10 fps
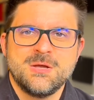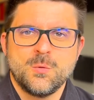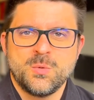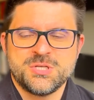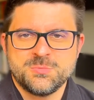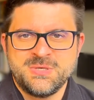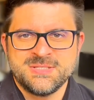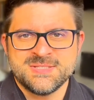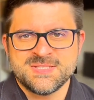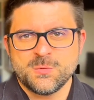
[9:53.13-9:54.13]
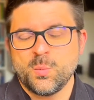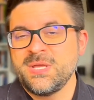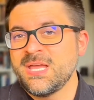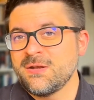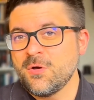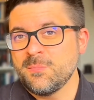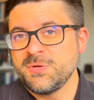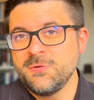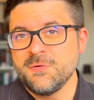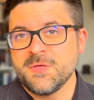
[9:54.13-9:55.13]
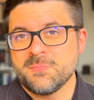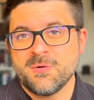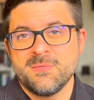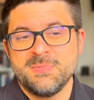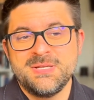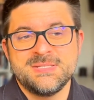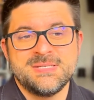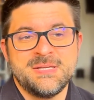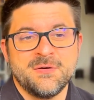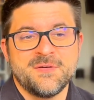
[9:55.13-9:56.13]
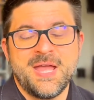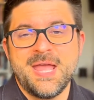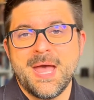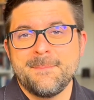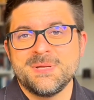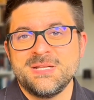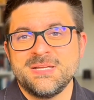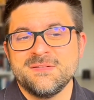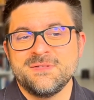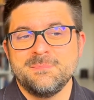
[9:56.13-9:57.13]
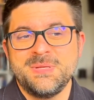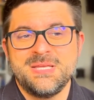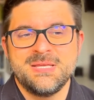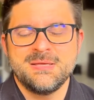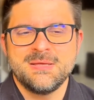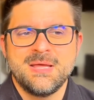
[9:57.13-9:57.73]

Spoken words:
which means we can compute the probability of A happening given B